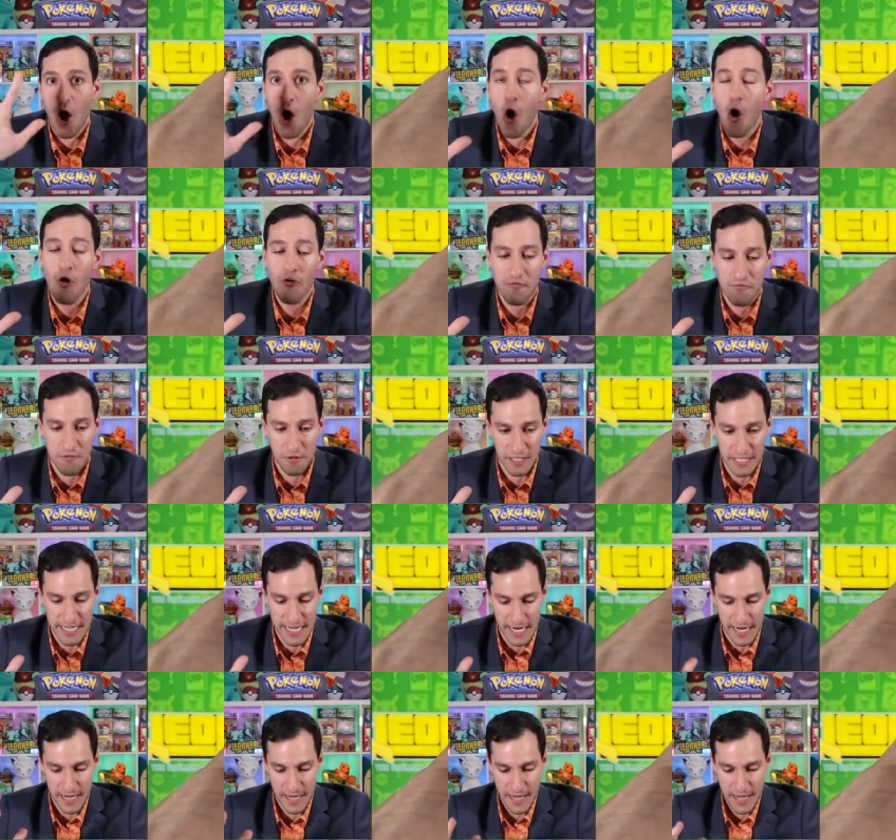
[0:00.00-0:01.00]

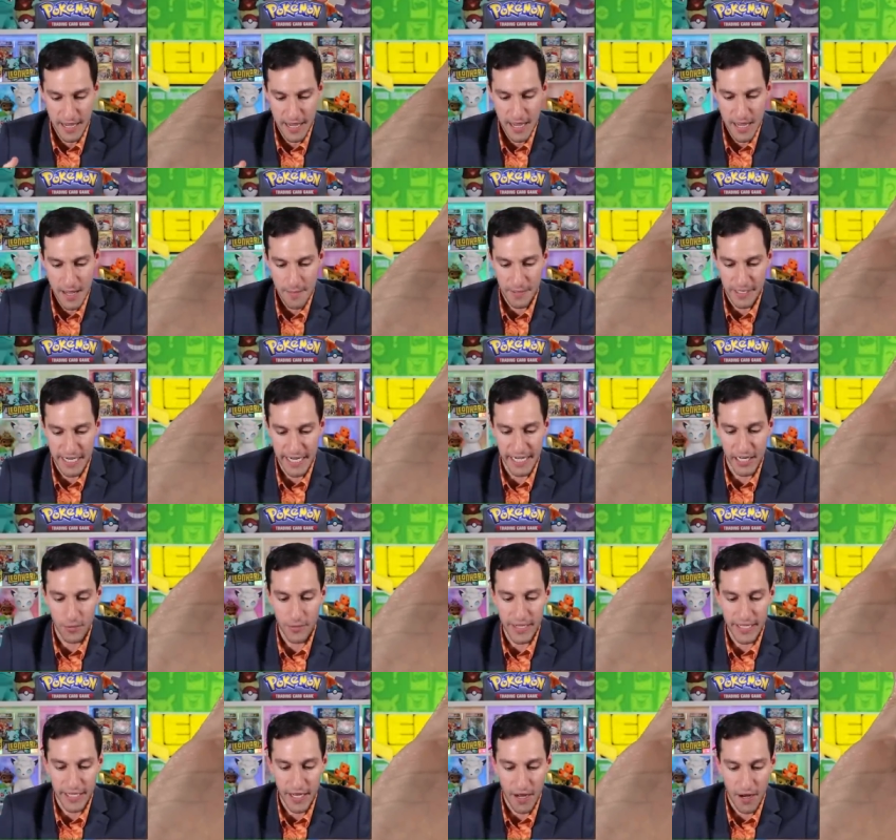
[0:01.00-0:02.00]
Hopefully. But here
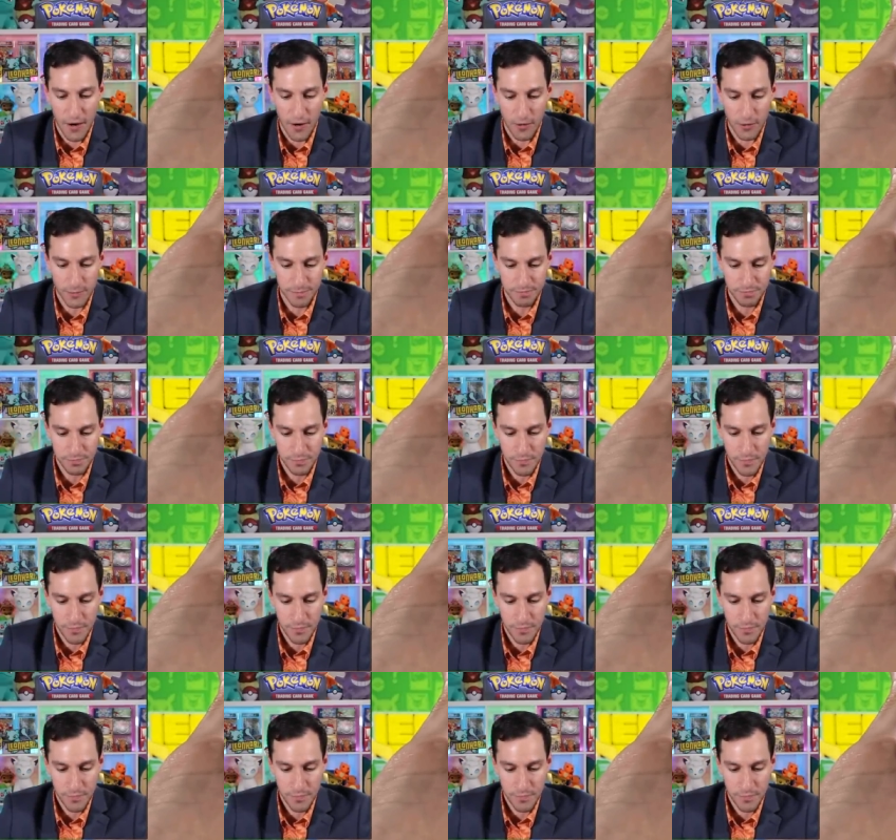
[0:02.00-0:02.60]
we go.